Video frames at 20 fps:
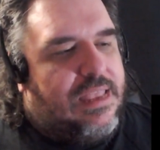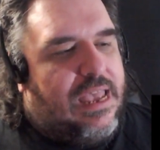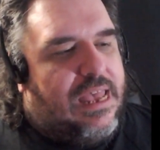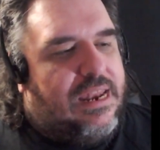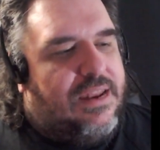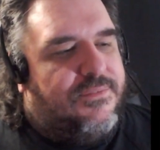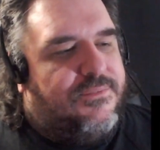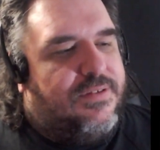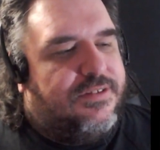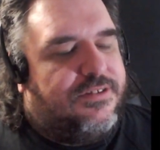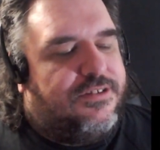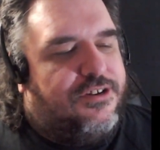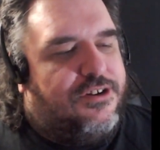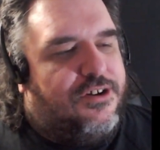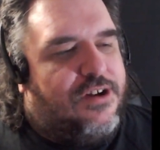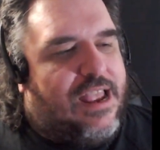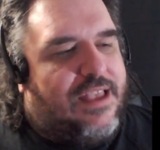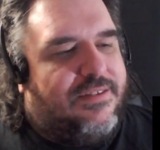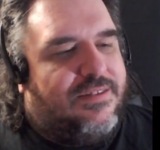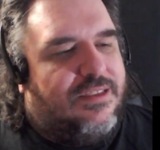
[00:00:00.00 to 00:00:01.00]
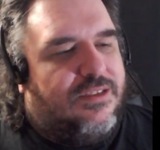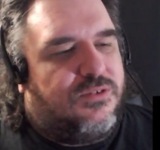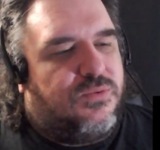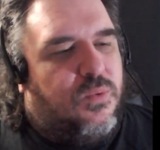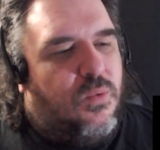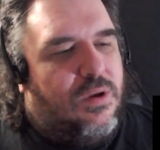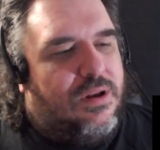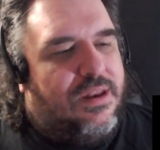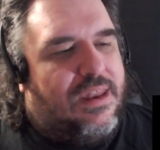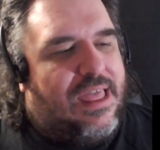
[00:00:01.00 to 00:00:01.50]
The visitor has such
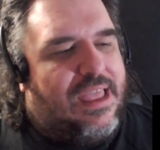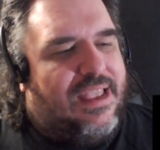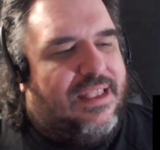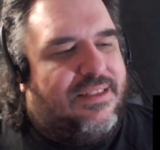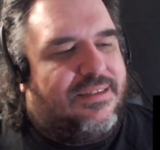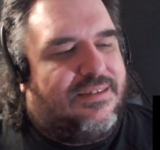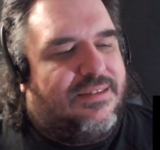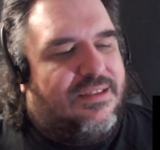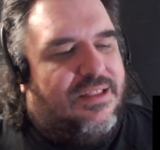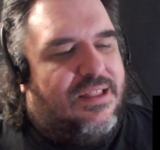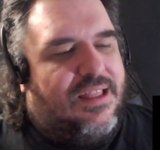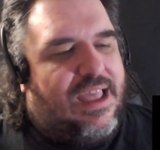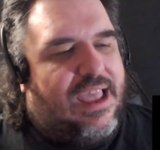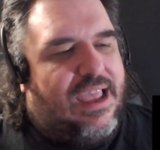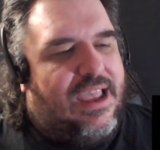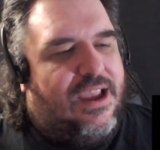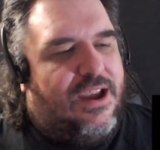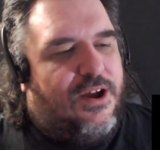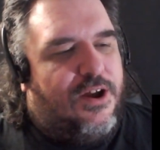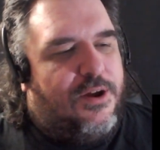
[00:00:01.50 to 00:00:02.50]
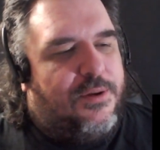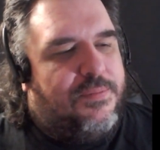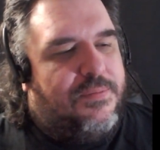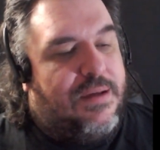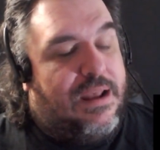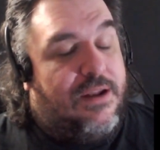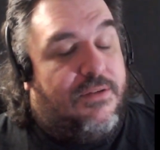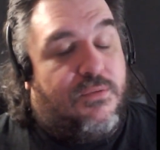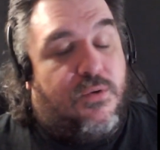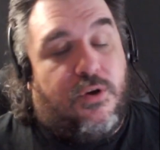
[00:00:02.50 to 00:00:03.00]
nice hair,
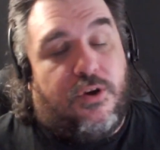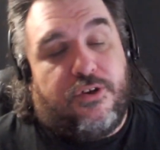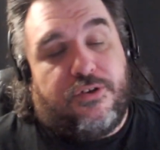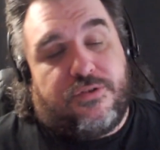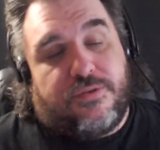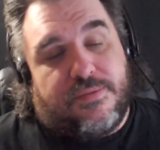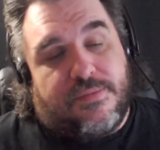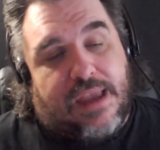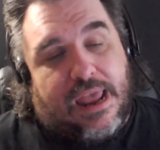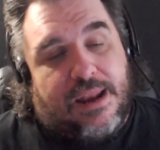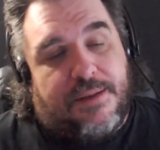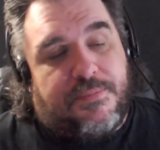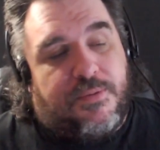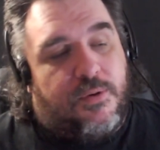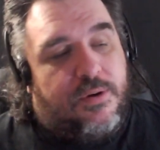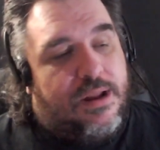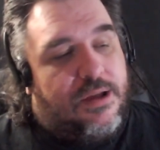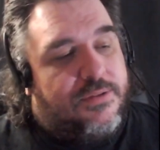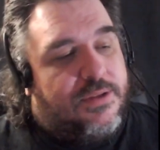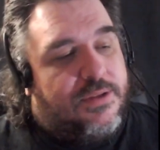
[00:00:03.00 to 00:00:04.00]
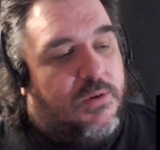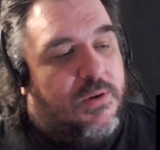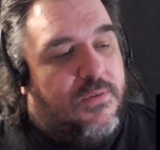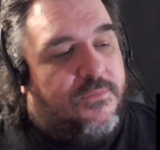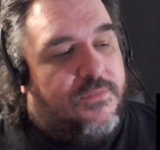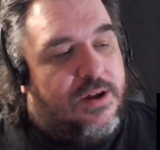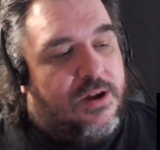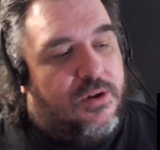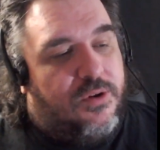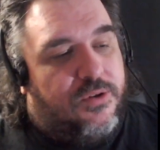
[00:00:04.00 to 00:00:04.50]
and of course, gotta point out
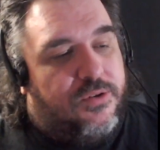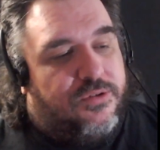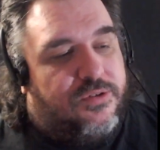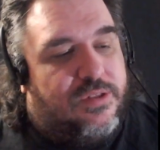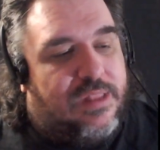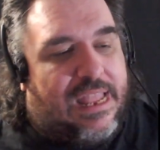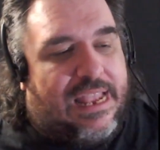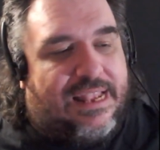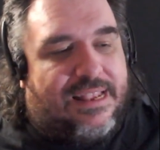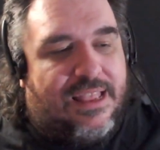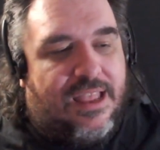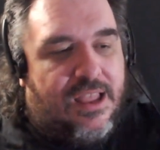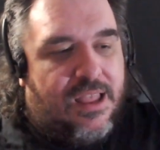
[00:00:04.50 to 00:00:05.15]
Farrell's like